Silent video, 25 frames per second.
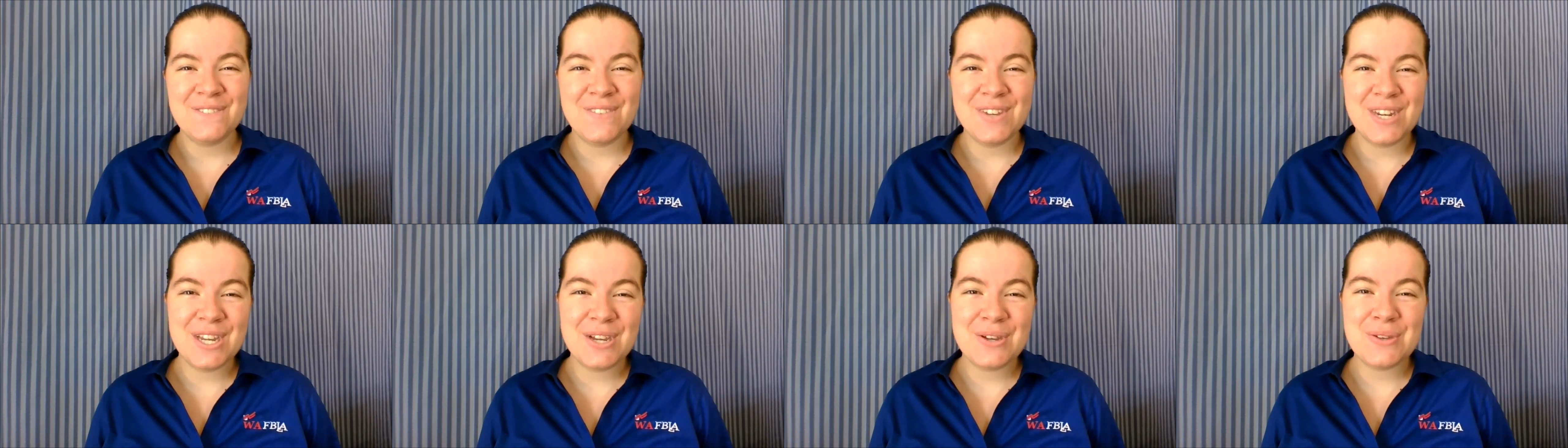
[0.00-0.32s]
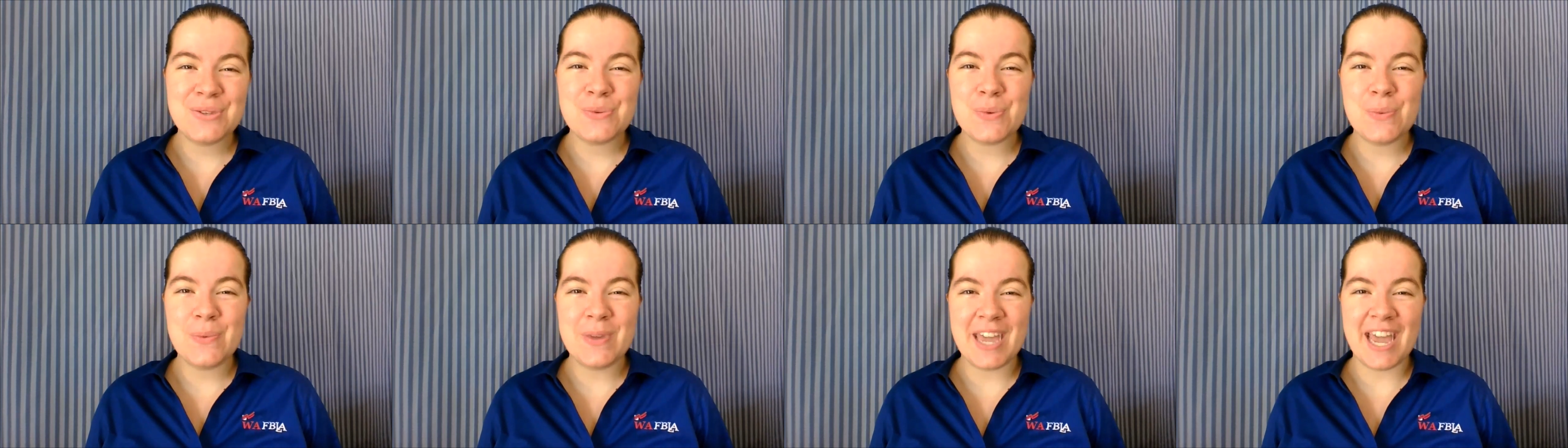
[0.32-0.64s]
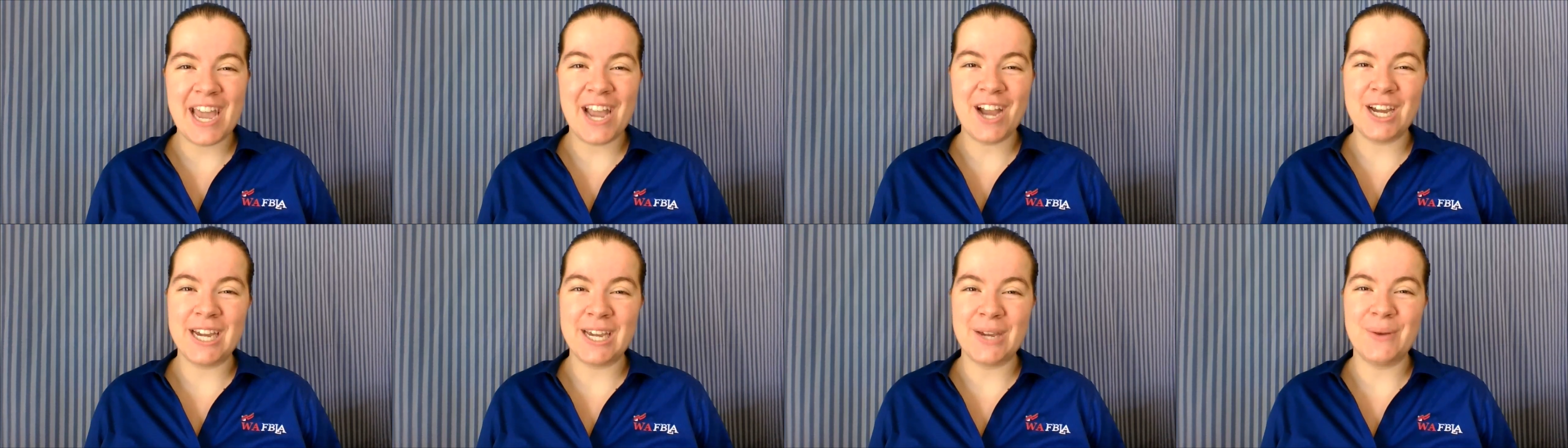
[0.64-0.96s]
Videos will
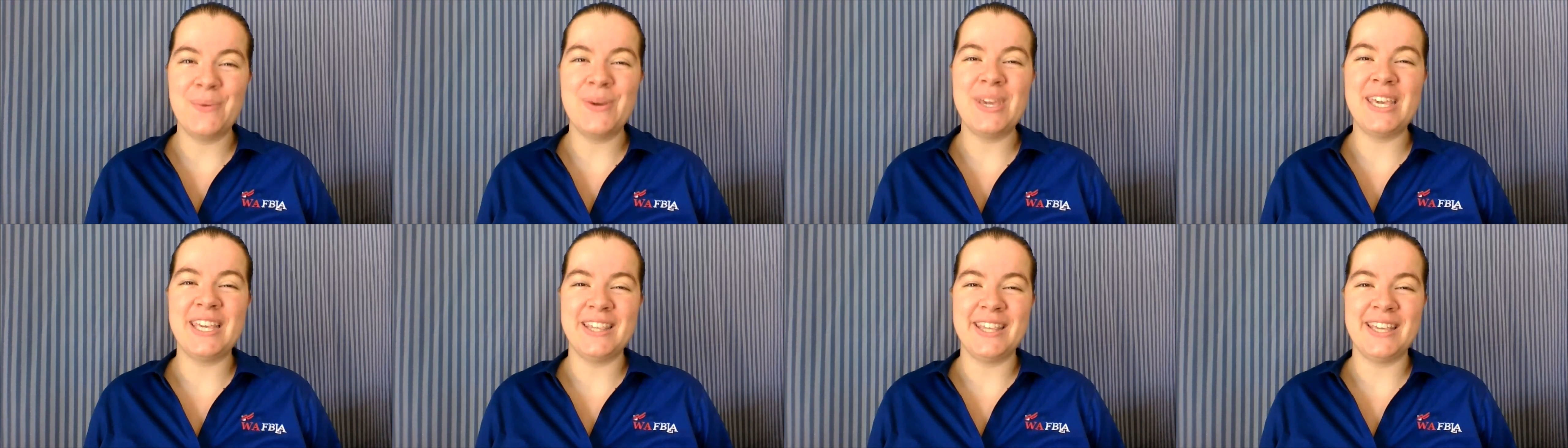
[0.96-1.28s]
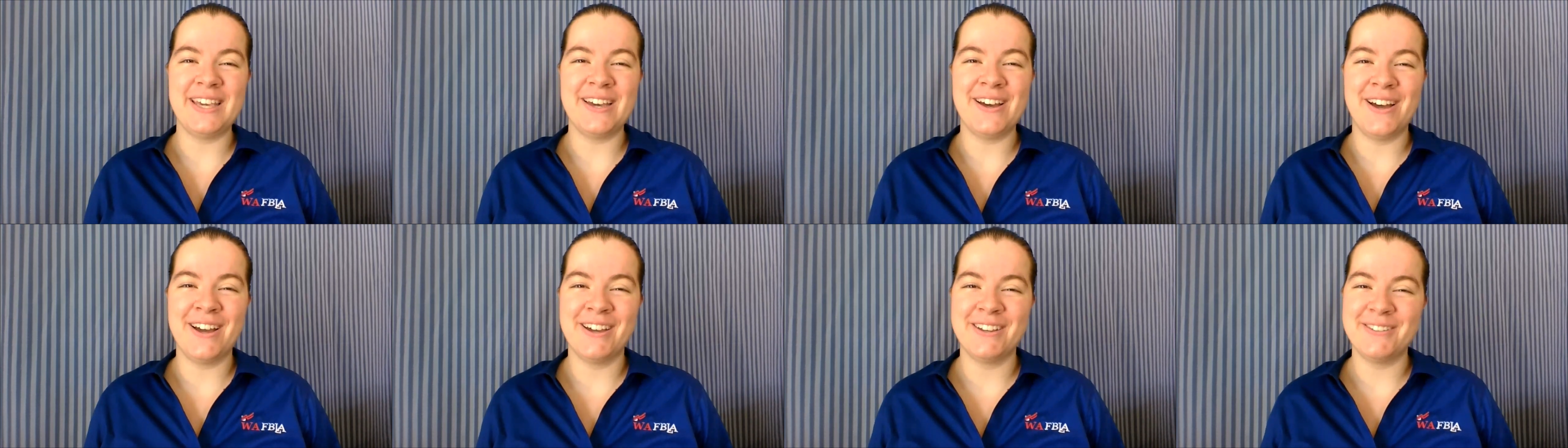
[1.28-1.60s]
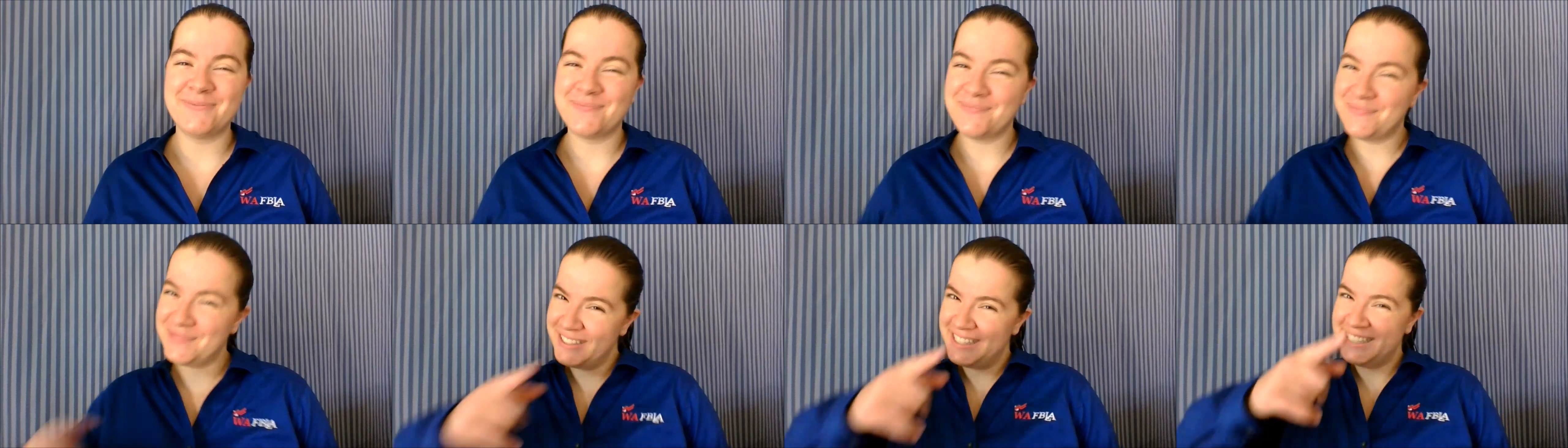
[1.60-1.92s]
be airing weekly
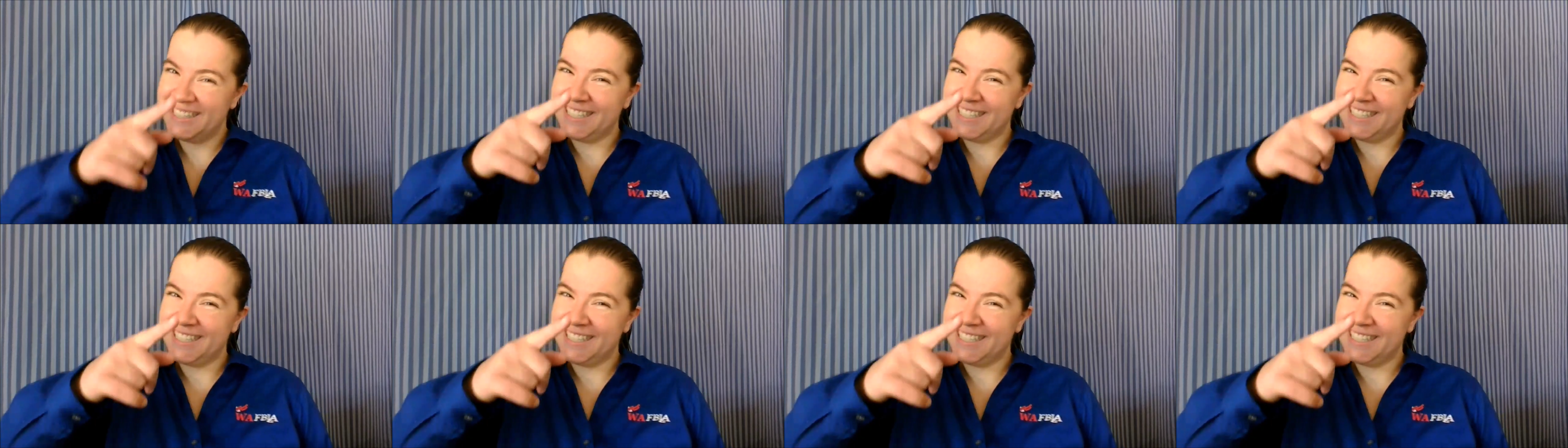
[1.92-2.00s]
on,